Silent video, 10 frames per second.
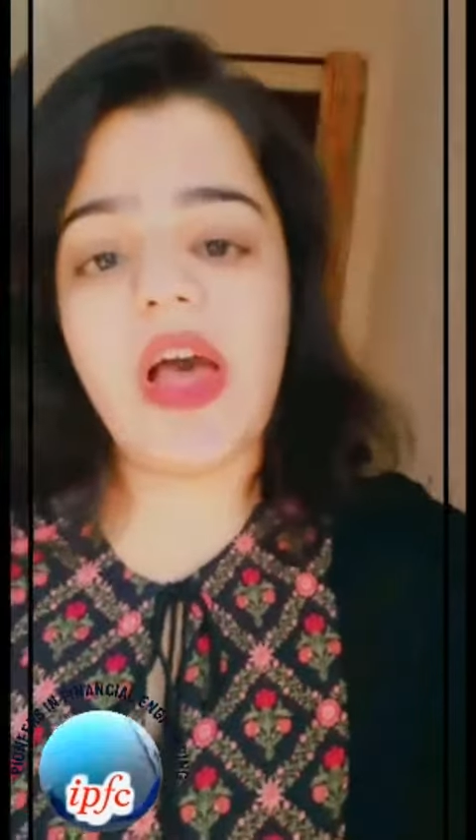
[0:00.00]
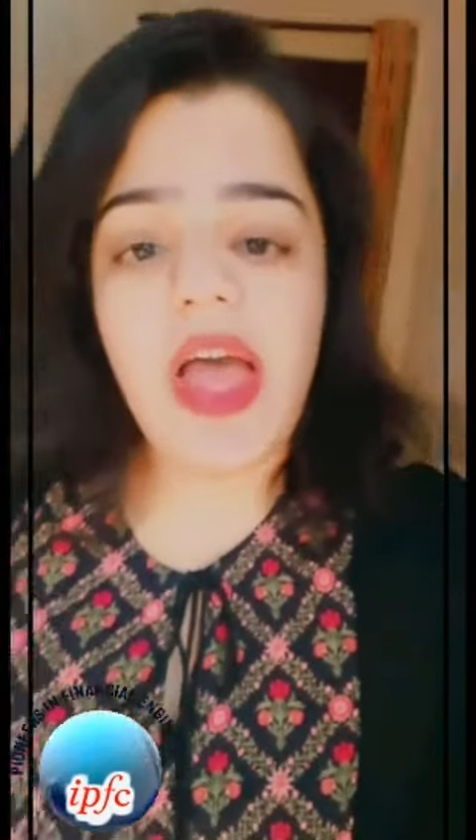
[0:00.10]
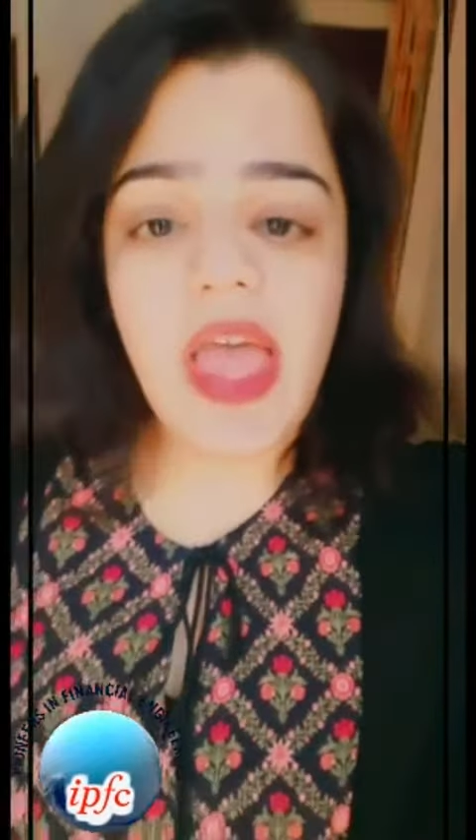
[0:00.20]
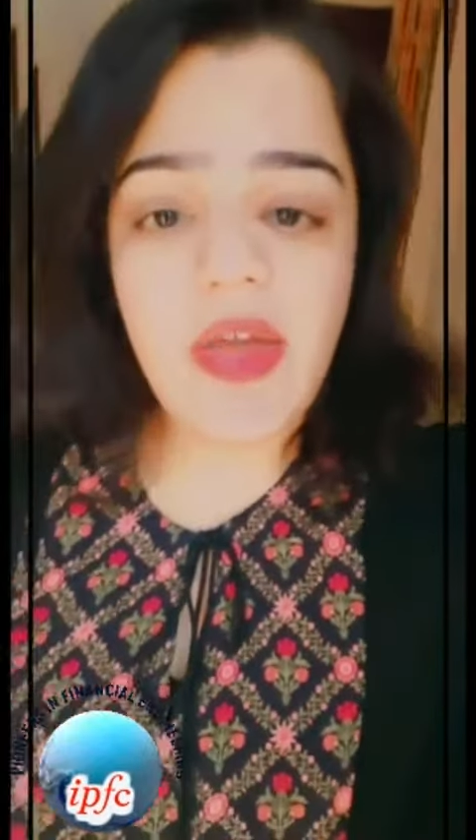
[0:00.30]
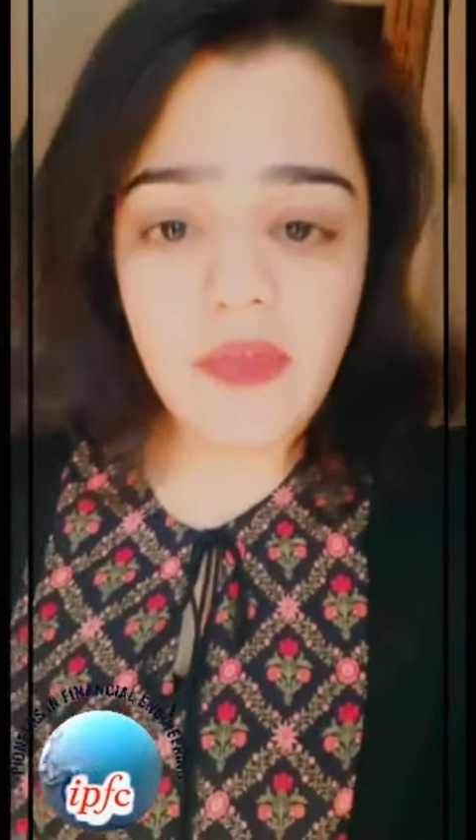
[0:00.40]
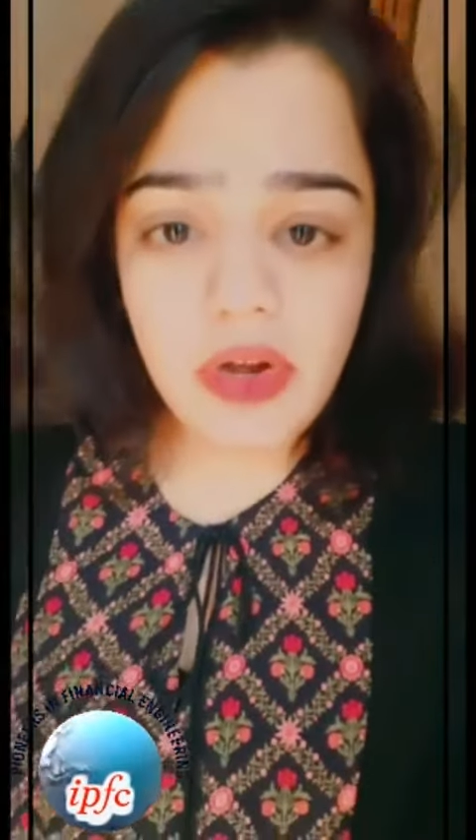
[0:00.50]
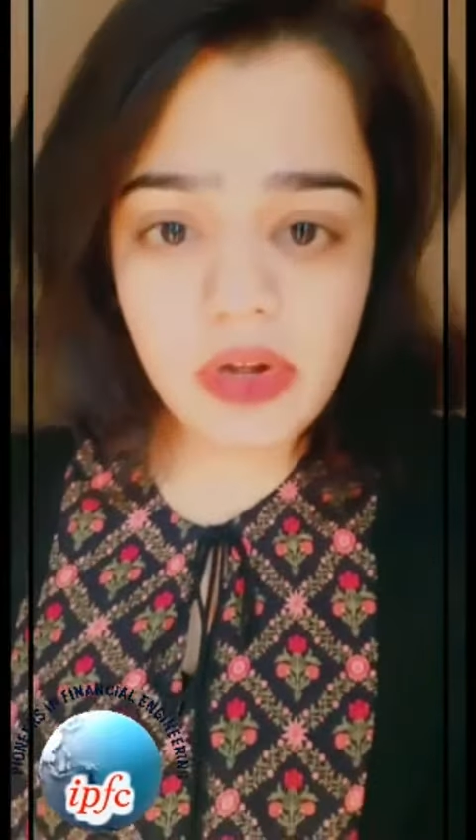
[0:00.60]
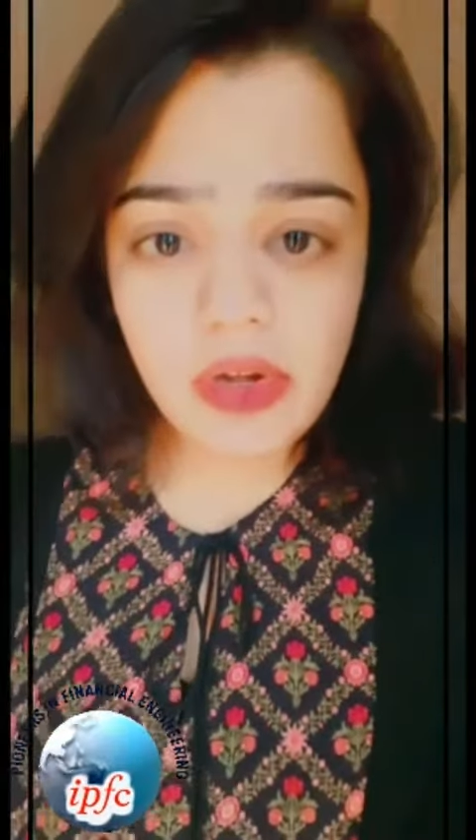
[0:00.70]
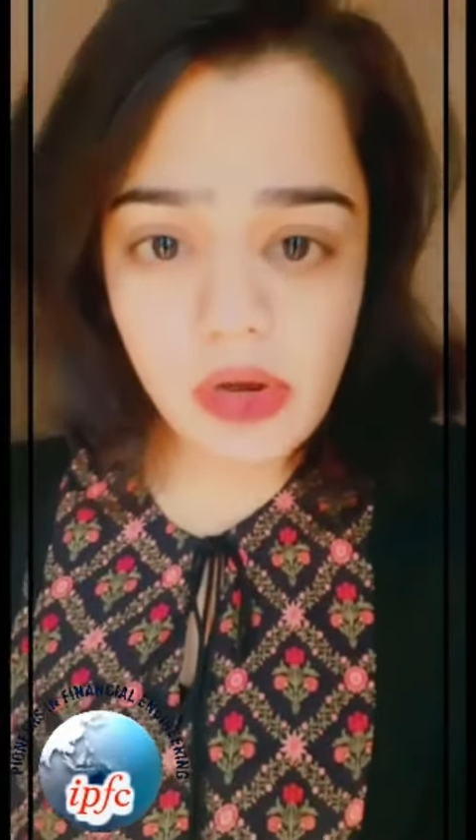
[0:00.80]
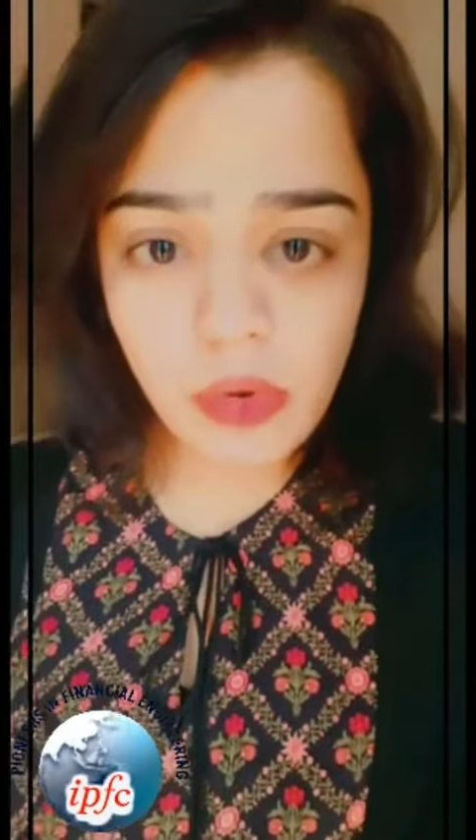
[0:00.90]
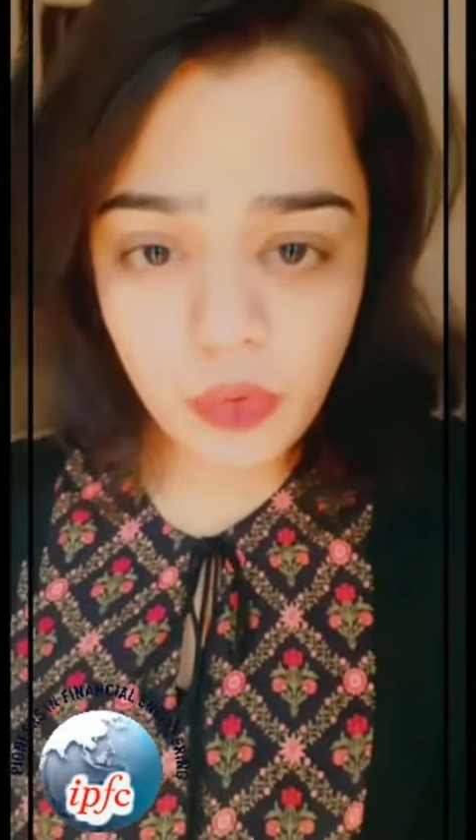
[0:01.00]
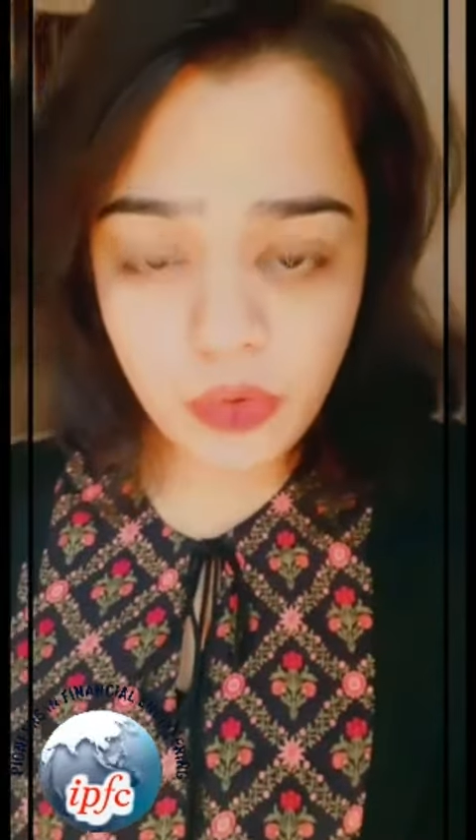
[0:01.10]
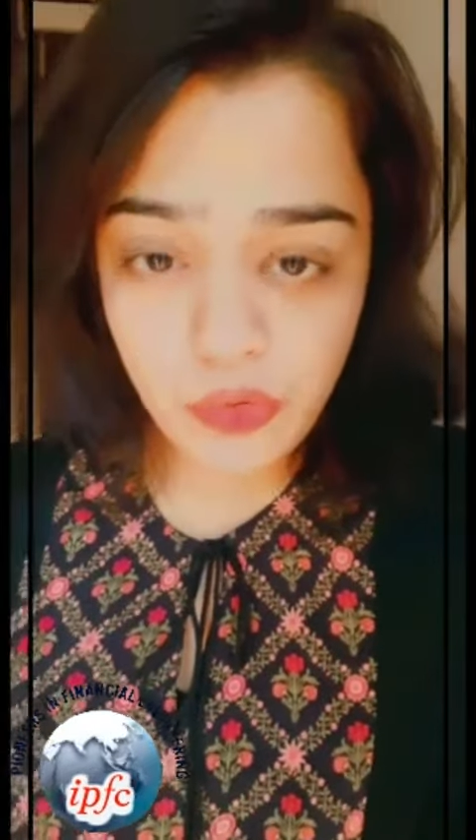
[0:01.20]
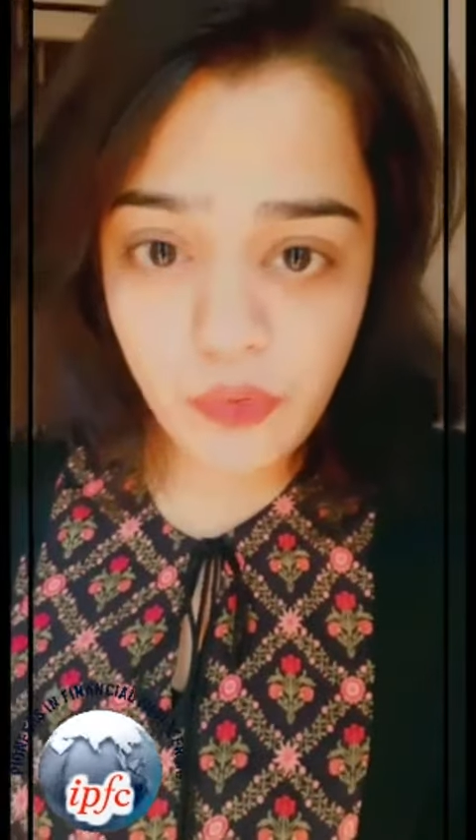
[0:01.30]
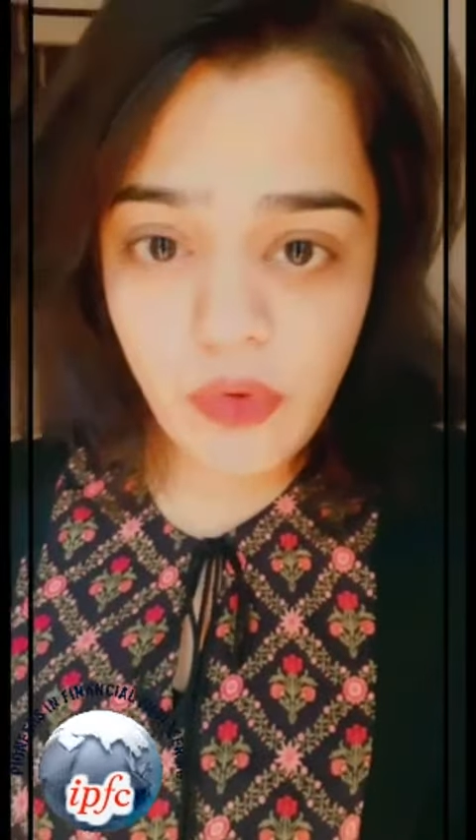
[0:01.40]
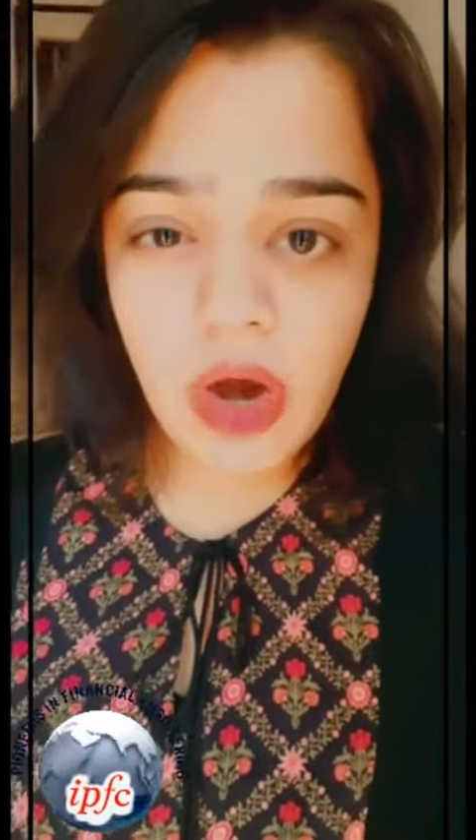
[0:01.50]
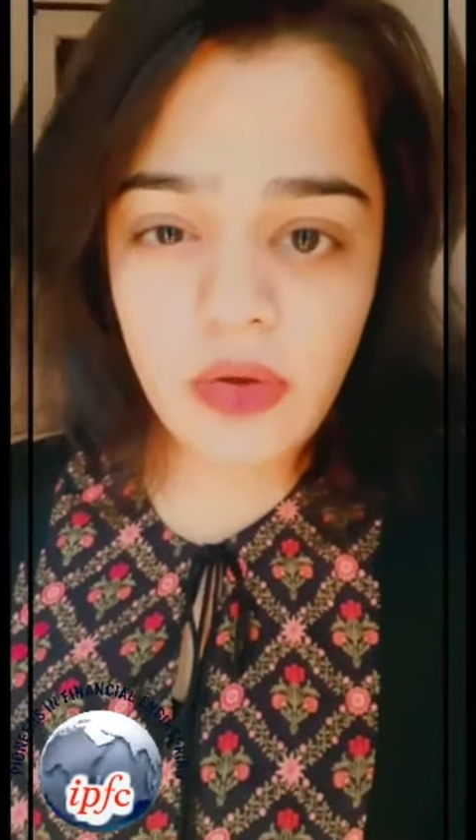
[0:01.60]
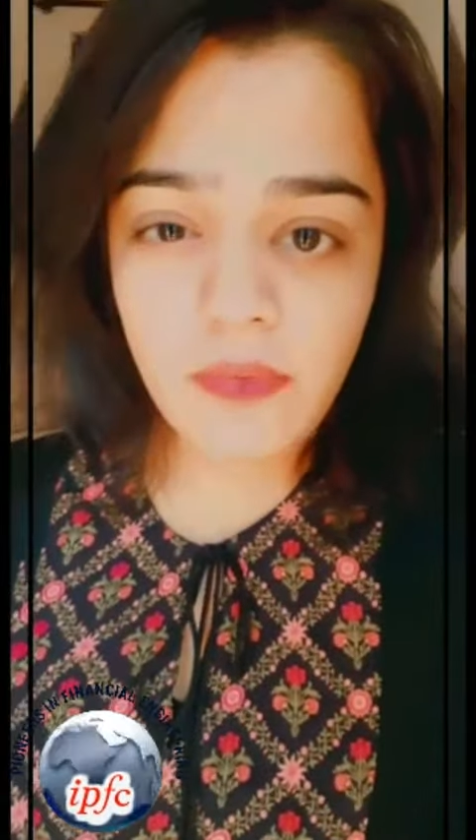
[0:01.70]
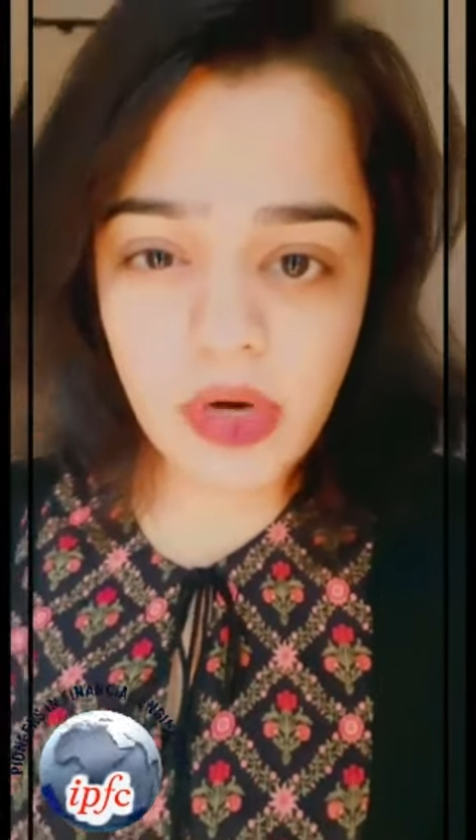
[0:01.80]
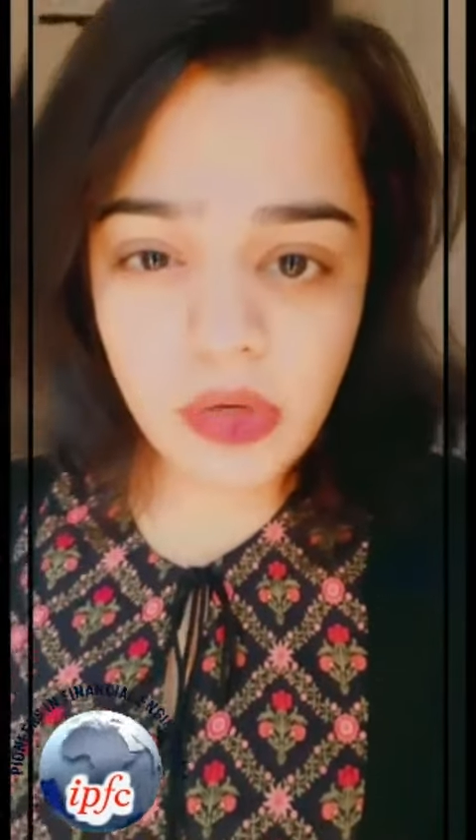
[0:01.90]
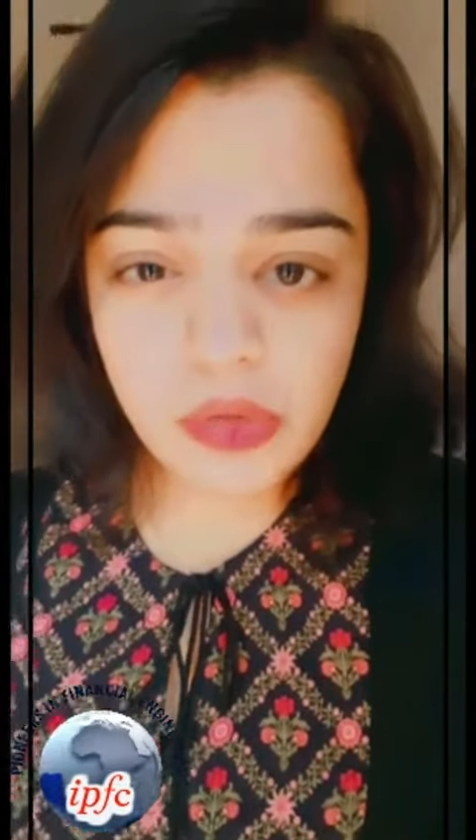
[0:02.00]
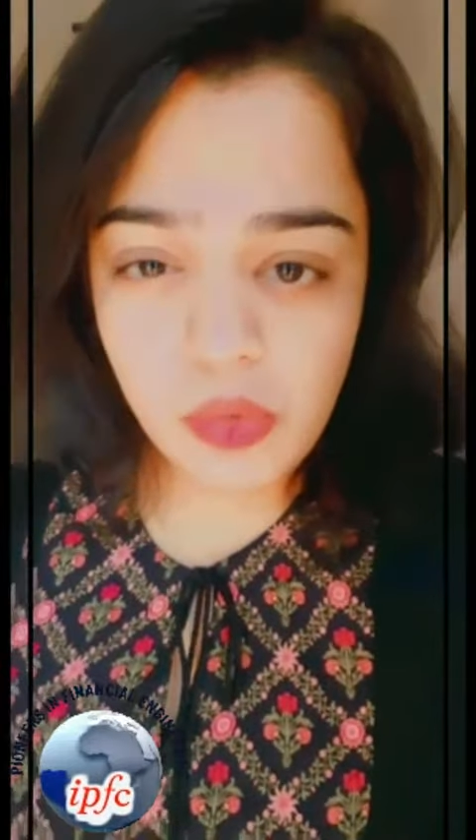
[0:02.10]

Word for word: I have done a lots of hard work